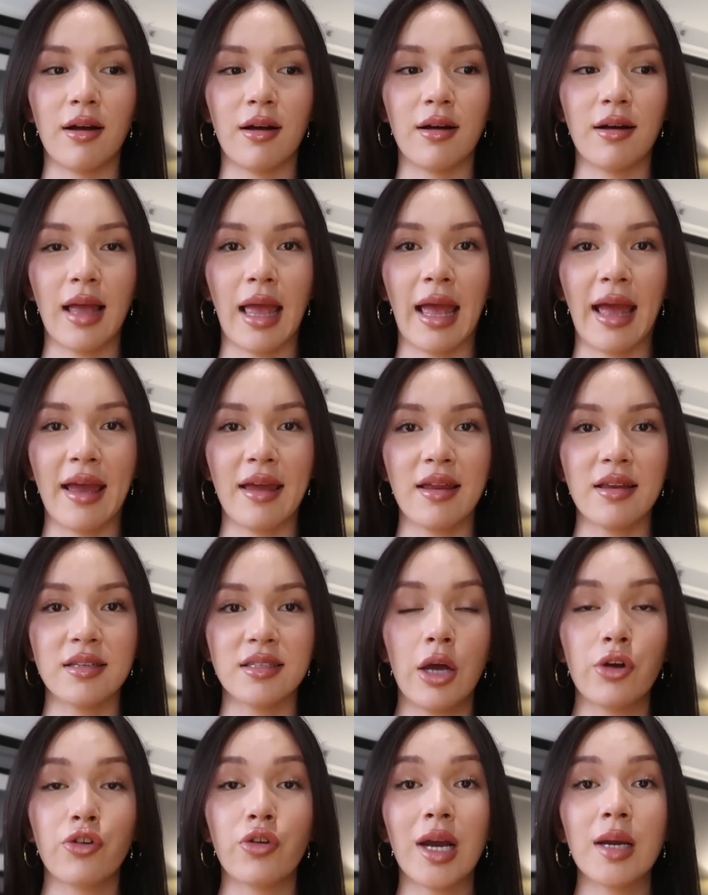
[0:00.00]

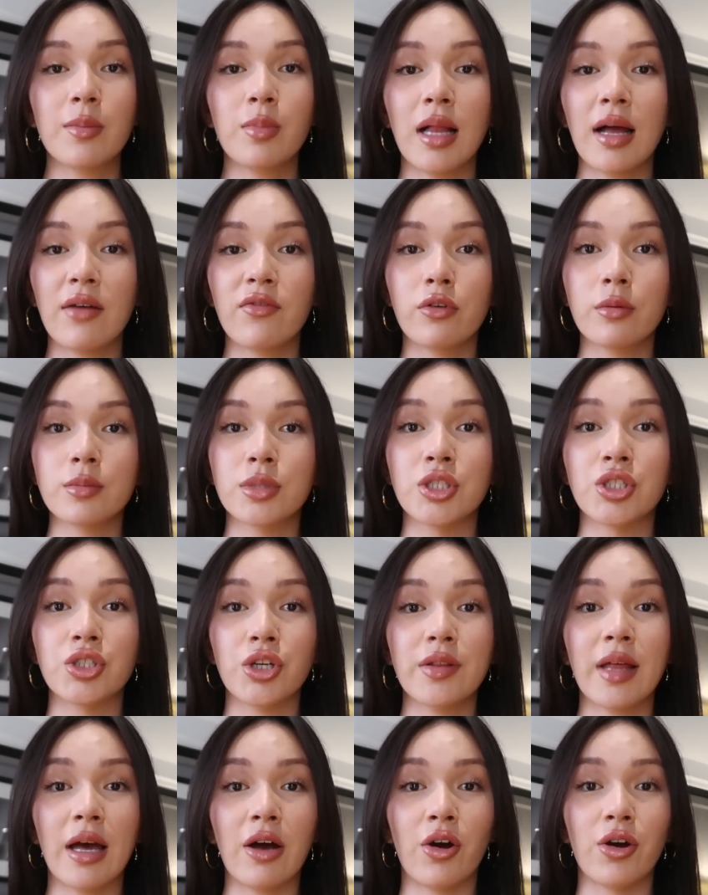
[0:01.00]
and a great platform to
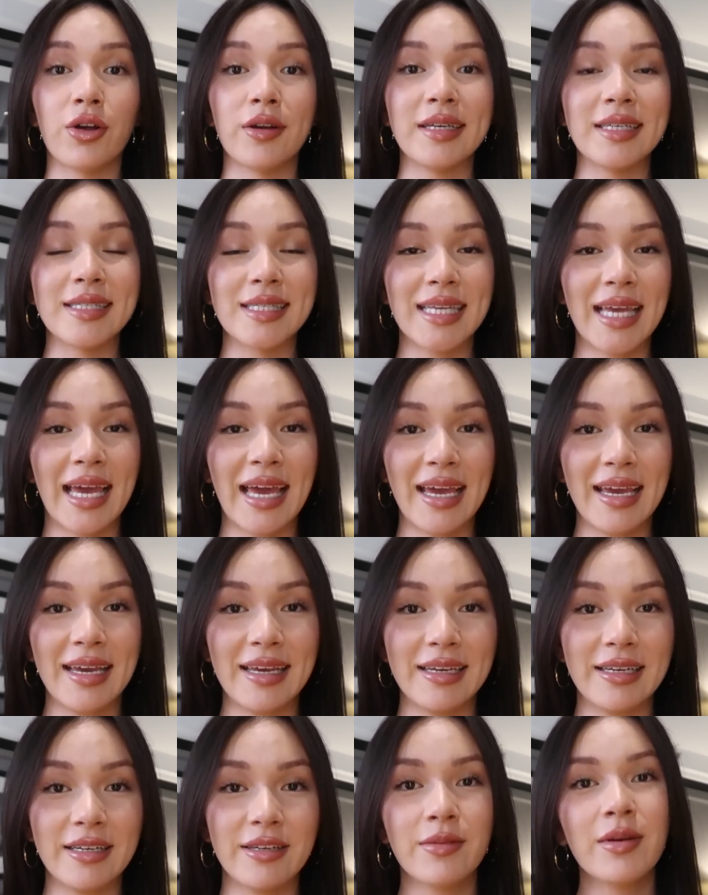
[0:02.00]
do that on is
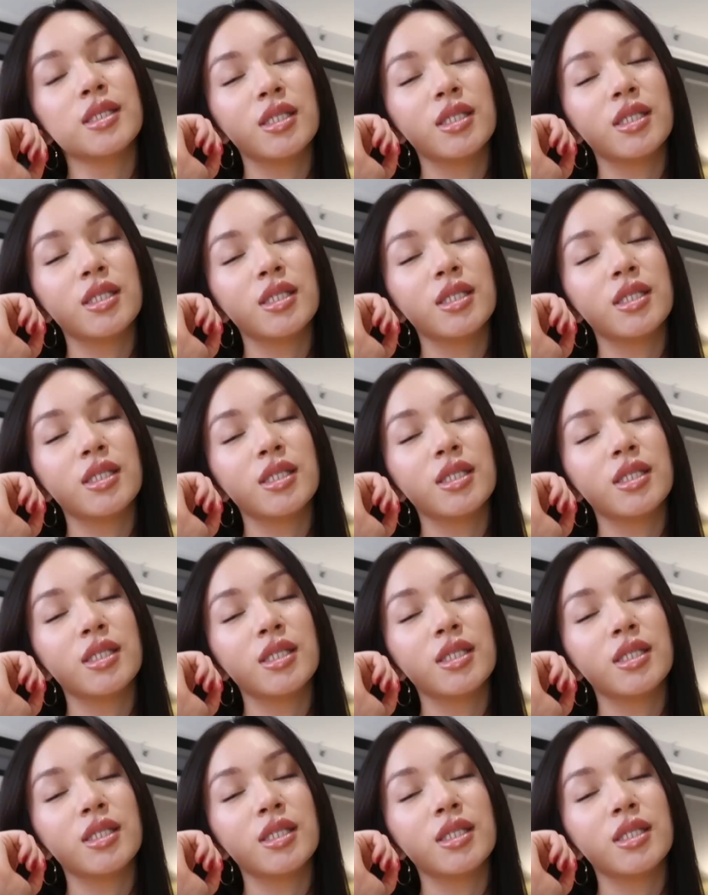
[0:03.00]
Keen.